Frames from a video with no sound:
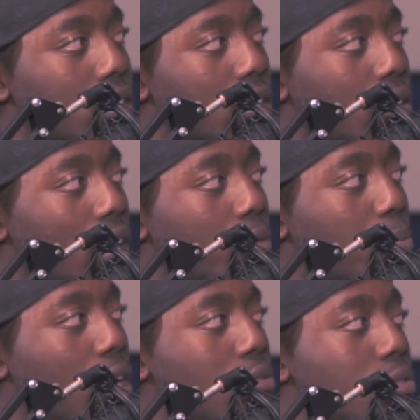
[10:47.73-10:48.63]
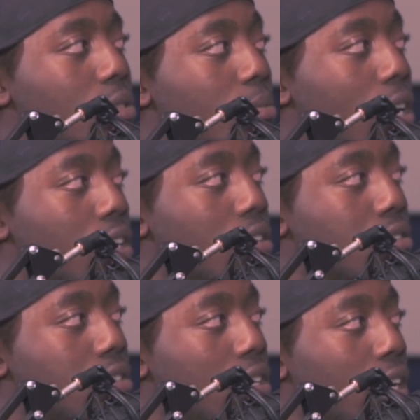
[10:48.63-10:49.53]
I don't have a problem with nobody
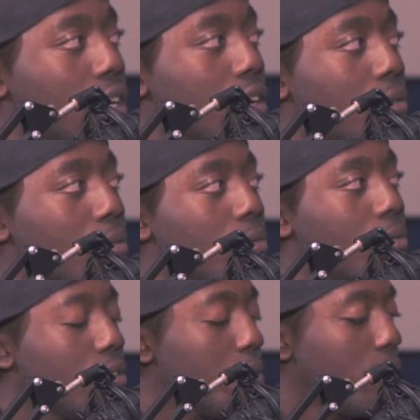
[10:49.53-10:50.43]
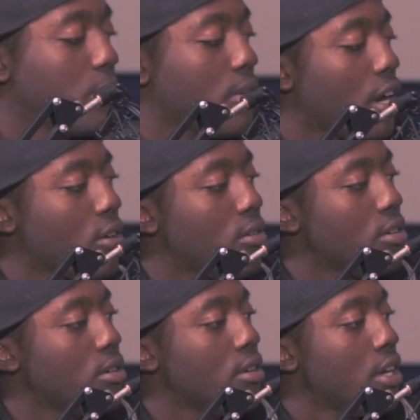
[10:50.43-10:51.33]
else. Like, what people got
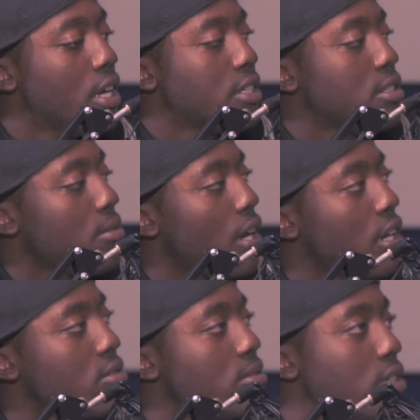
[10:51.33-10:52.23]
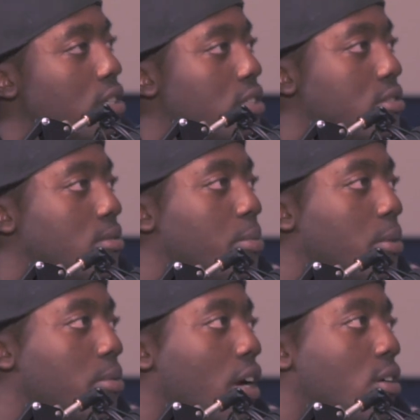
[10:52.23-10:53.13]
going on, see, what I do is, what
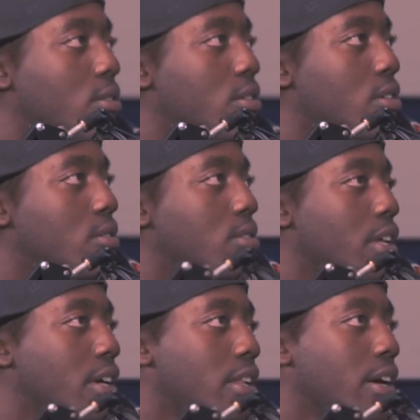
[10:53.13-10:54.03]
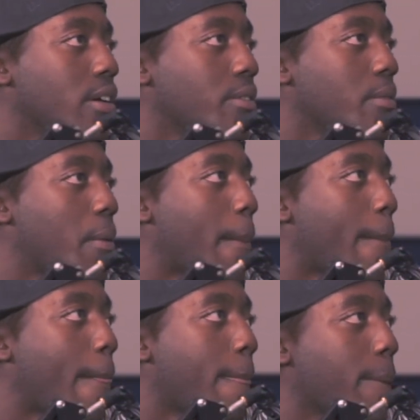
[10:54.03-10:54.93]
people got going on with their life
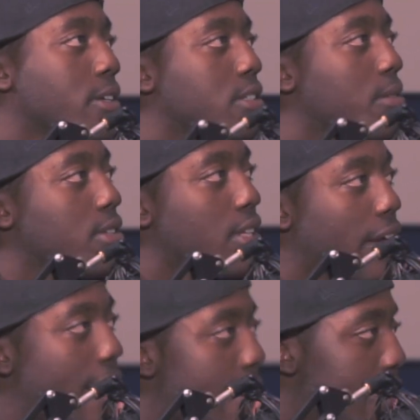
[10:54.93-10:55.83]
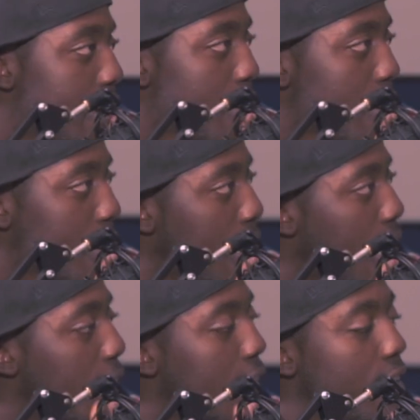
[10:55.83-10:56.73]
is something like I can't
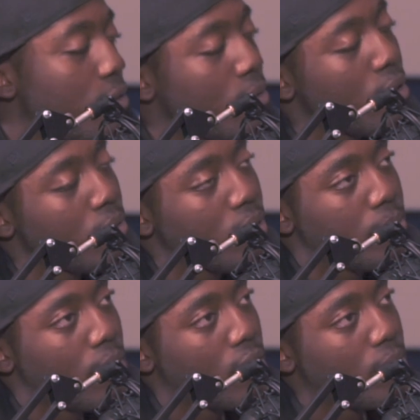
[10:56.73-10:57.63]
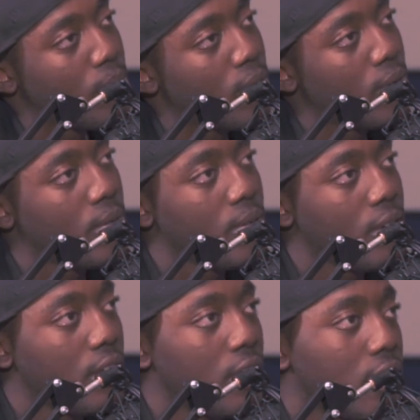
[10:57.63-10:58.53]
worry about, bro.
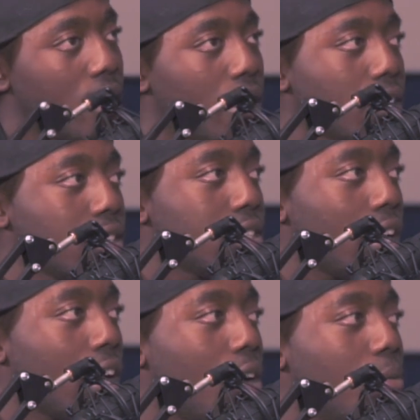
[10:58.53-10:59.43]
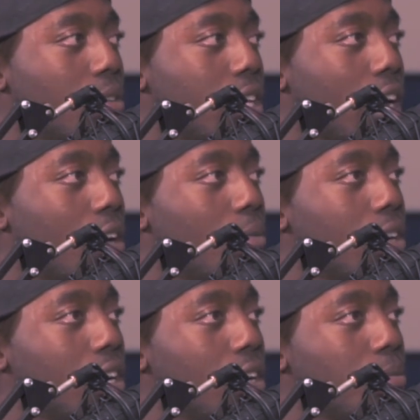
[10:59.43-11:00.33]
Like, it's like I want
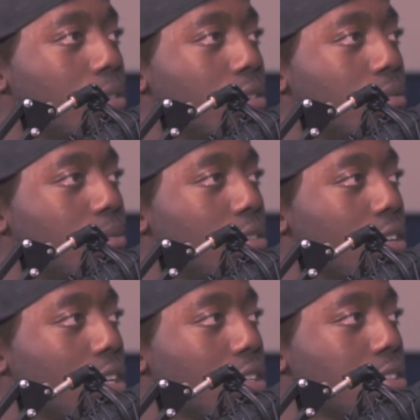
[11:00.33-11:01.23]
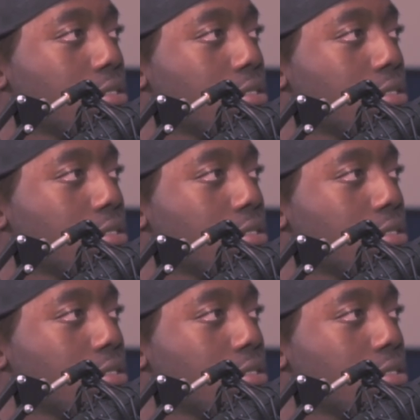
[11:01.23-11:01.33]
to help them, okay,